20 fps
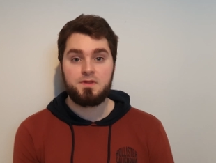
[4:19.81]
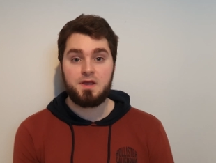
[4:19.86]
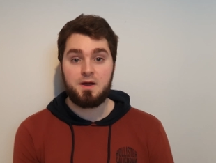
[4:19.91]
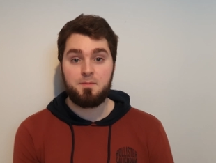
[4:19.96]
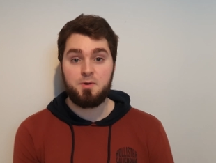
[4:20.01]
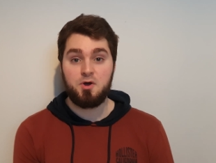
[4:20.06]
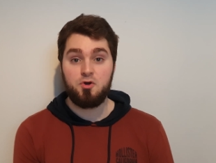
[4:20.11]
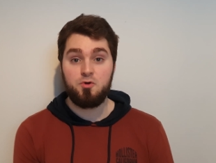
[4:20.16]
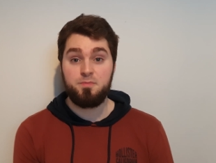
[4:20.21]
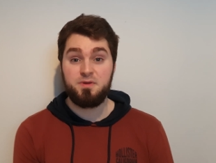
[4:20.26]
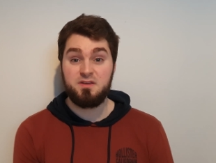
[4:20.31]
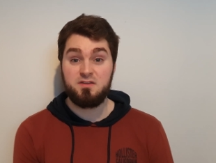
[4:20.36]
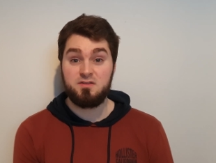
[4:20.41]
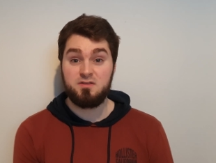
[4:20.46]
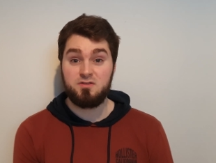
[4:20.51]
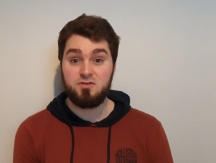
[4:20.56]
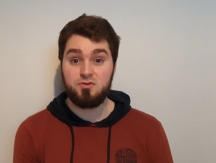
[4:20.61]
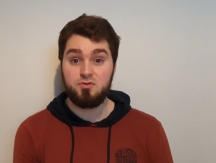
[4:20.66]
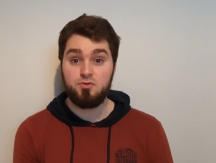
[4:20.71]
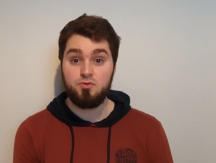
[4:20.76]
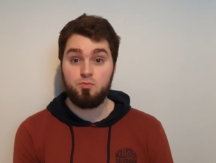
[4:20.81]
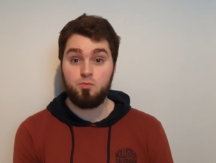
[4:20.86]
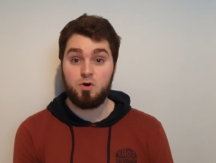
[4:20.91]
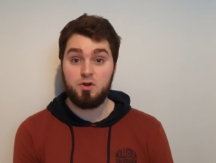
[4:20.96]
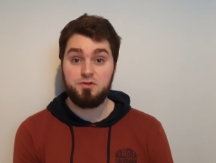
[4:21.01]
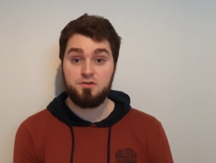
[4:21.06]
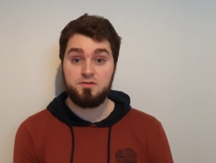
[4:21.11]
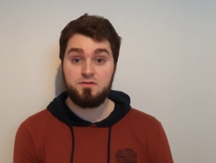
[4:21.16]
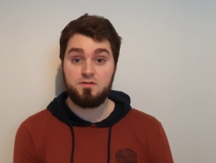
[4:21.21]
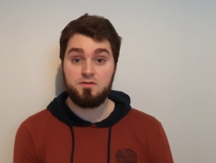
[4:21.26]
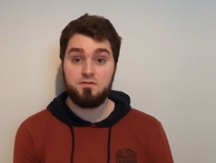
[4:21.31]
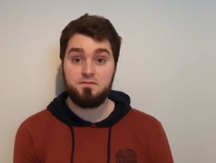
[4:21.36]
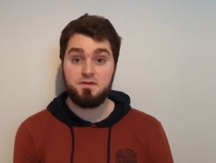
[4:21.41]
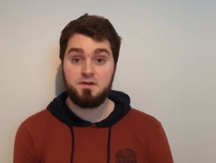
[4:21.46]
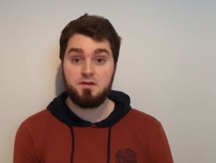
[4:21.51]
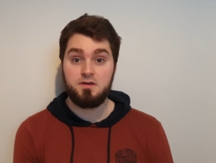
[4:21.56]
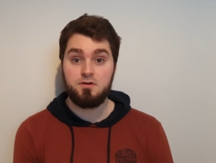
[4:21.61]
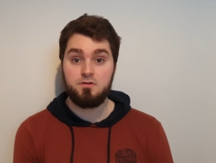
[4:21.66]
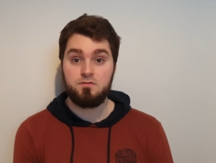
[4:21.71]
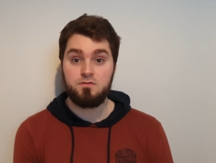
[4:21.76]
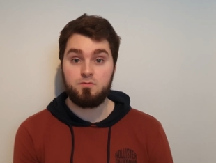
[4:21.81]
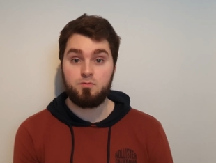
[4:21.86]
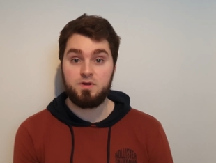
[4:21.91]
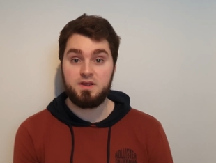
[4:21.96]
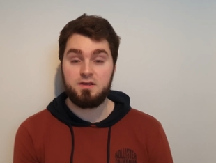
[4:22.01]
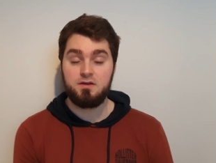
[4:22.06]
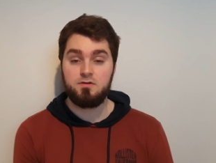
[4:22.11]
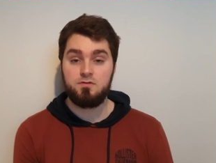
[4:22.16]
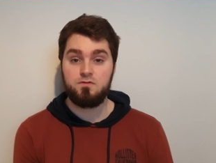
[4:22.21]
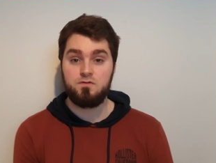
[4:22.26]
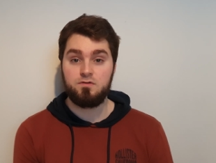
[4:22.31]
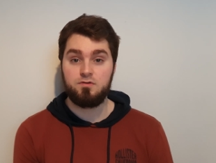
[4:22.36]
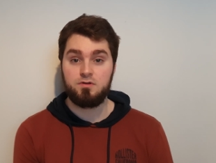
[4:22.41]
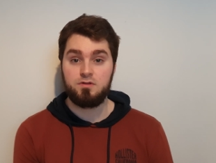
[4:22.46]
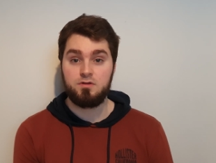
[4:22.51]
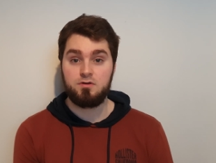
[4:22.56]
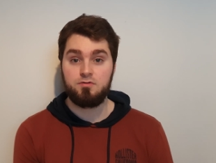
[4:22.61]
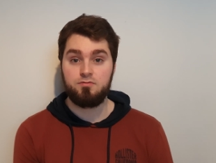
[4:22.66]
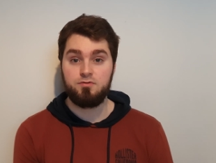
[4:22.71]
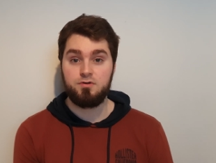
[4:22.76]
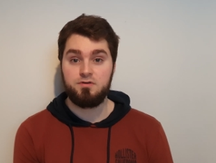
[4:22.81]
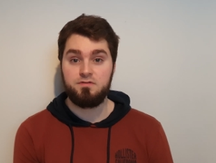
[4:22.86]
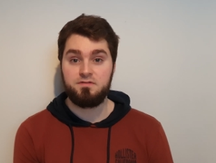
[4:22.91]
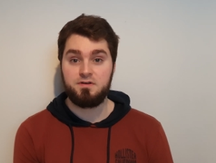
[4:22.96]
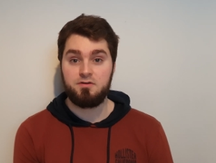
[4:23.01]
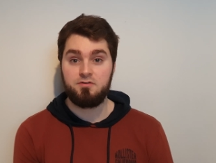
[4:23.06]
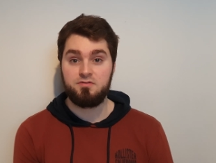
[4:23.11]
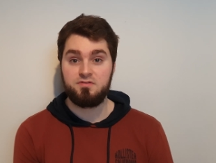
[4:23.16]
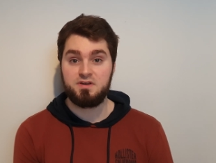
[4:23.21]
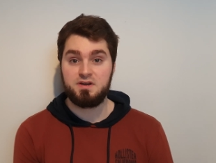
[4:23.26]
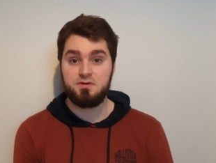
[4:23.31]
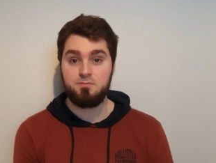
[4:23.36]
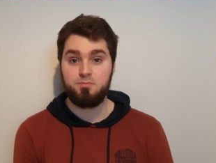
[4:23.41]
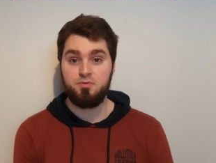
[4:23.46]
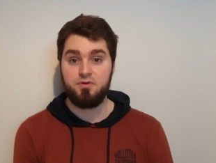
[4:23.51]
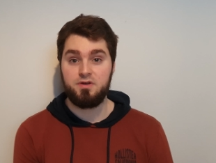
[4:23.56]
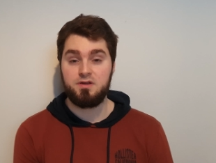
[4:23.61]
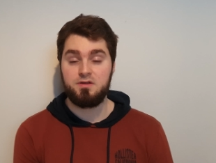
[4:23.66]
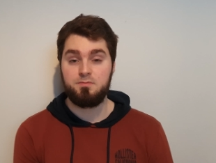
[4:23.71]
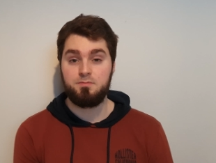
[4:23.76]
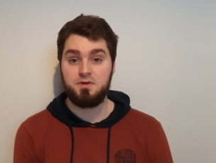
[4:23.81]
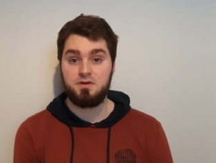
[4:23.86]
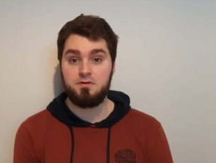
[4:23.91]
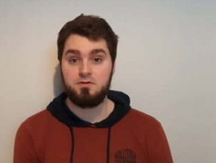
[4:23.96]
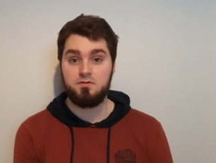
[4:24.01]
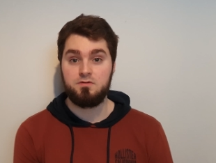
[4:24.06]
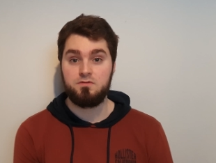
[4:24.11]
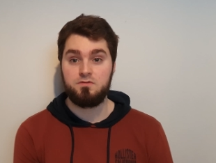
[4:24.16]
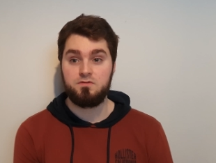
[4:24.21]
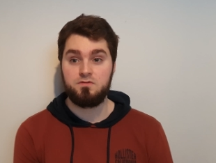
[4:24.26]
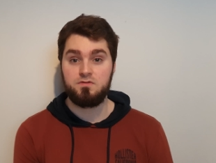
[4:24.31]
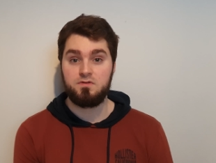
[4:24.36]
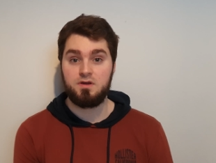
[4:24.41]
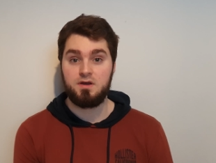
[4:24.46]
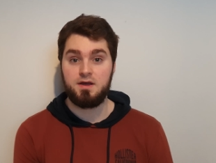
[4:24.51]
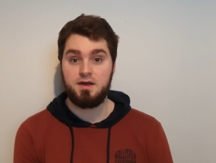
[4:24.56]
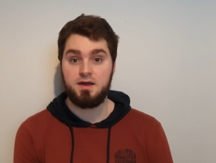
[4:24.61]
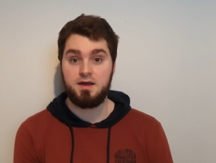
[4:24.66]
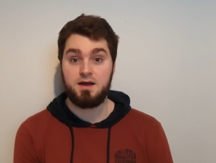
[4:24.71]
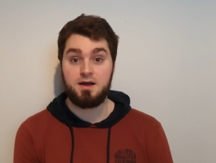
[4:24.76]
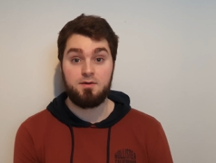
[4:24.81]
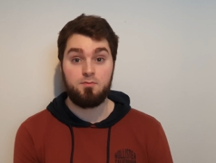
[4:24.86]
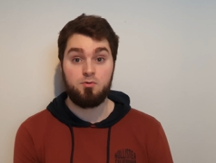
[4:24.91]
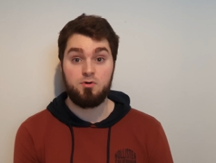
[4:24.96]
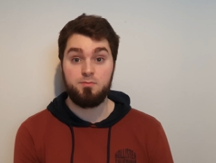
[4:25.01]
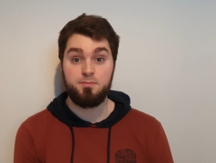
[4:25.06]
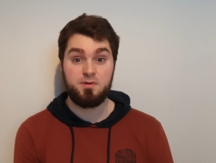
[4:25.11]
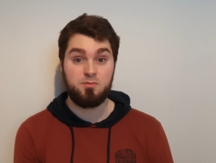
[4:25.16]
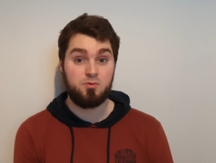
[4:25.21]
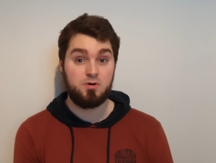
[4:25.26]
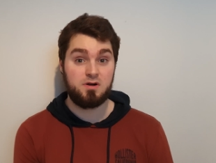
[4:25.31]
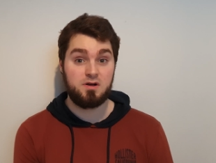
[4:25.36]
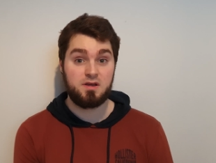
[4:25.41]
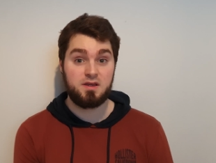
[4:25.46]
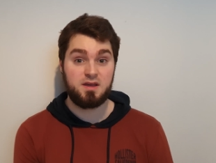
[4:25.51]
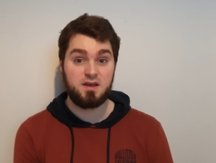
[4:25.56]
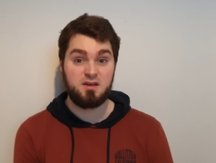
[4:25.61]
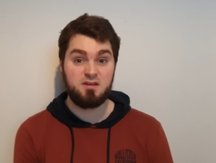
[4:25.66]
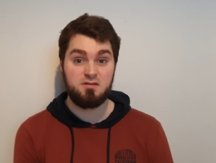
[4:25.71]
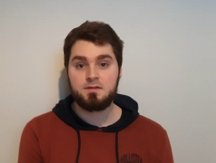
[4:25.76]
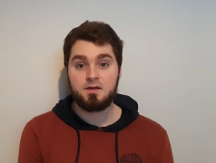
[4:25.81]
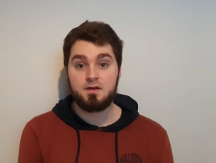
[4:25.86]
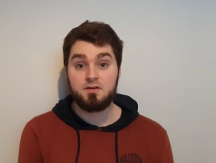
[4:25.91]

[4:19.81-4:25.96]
I'm hoping to do one to two videos a week during the coronavirus outbreak because uh, I won't be working.